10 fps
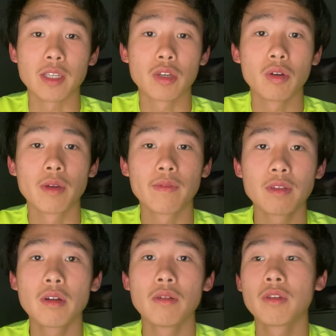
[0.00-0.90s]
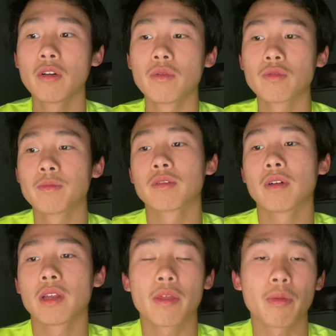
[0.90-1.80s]
So if you don't know
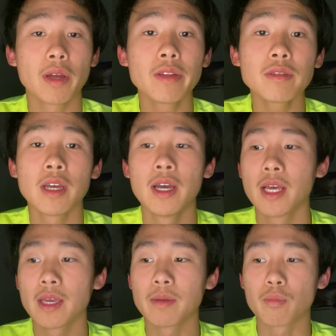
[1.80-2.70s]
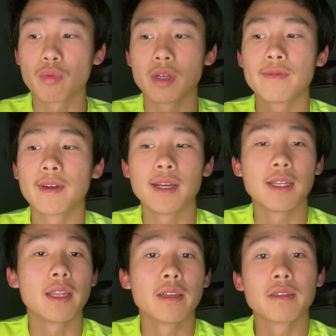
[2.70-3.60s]
rheumatoid arthritis, in brief,
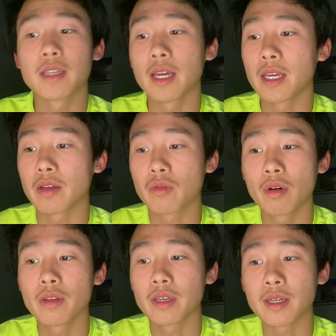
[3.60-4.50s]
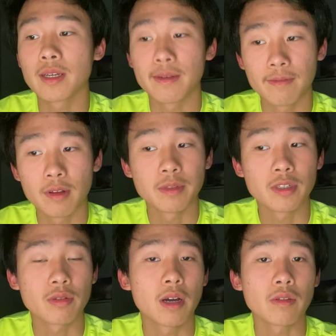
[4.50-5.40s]
it is a chronic
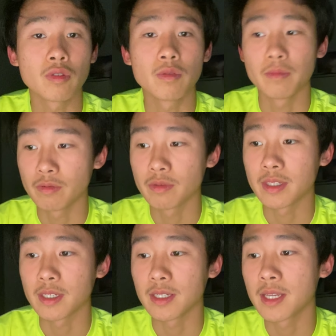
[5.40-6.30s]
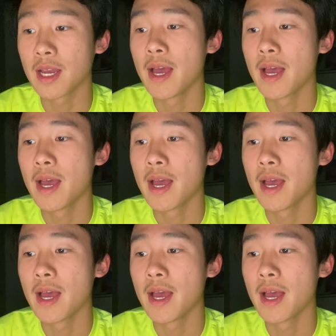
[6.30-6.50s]
inflammatory autoimmune disease,